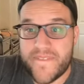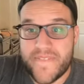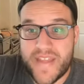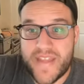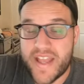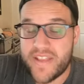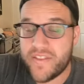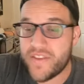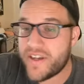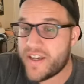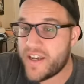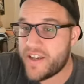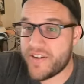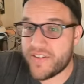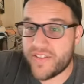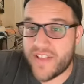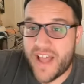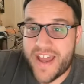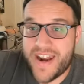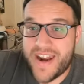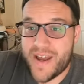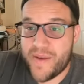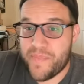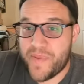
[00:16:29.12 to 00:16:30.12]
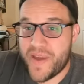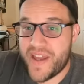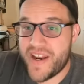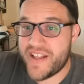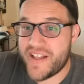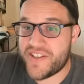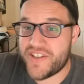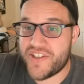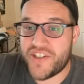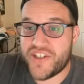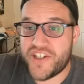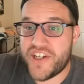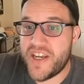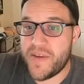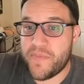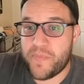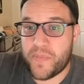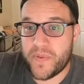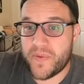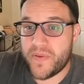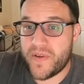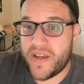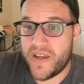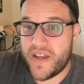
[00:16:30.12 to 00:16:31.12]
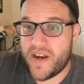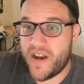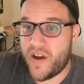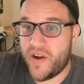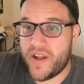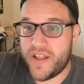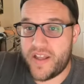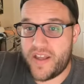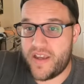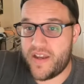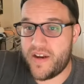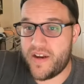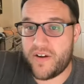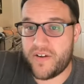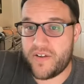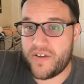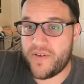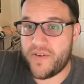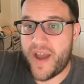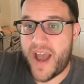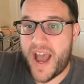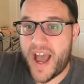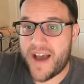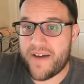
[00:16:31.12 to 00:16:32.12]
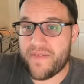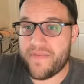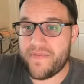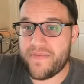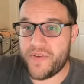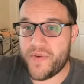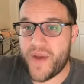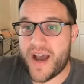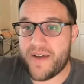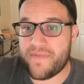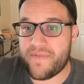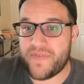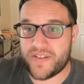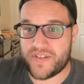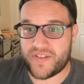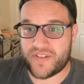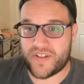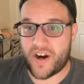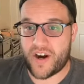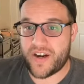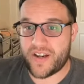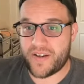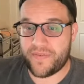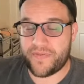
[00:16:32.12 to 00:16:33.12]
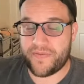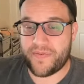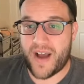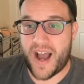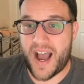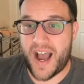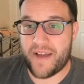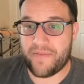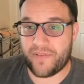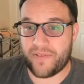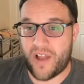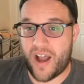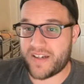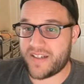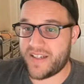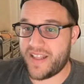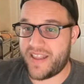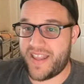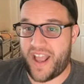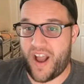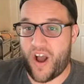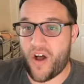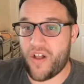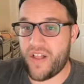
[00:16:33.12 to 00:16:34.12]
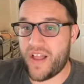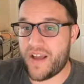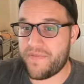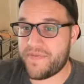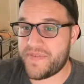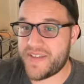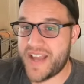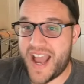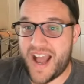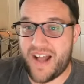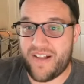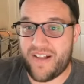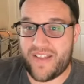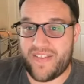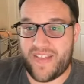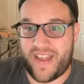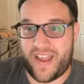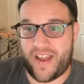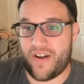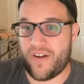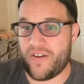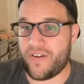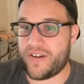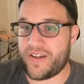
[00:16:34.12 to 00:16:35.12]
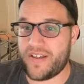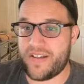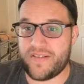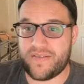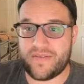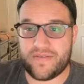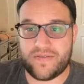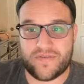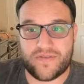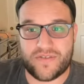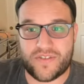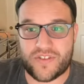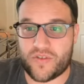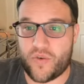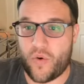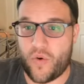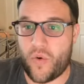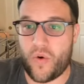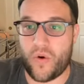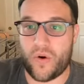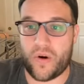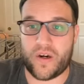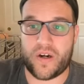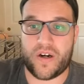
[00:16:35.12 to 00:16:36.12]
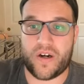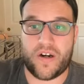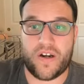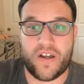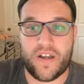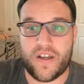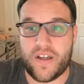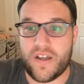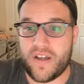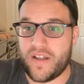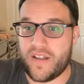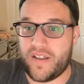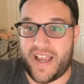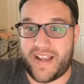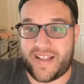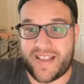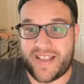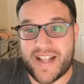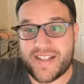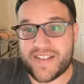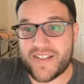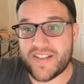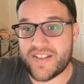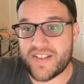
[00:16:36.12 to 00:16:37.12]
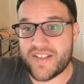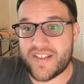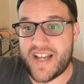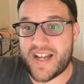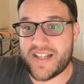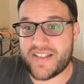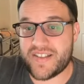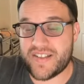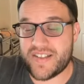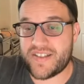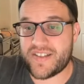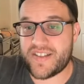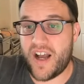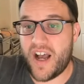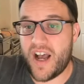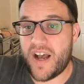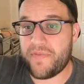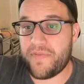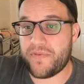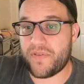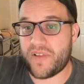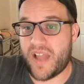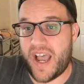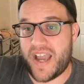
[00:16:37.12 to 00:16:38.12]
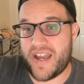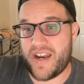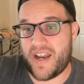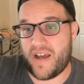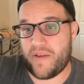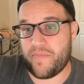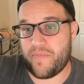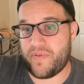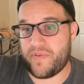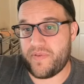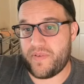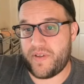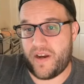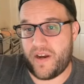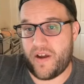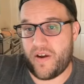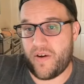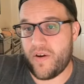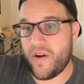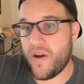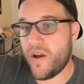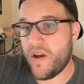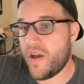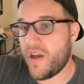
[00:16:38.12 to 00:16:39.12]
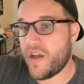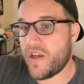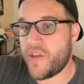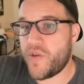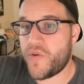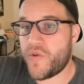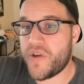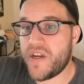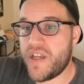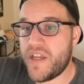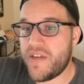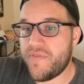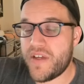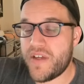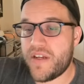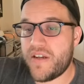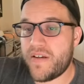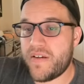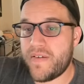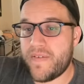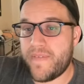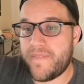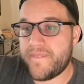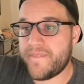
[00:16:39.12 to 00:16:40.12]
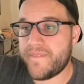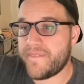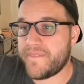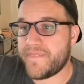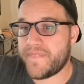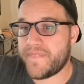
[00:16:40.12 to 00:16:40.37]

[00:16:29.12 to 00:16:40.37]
then look at your lineup and it's cheap. You have the starting 5 locked in. They all have talent. They all can score. Like that's a tough lineup. You could even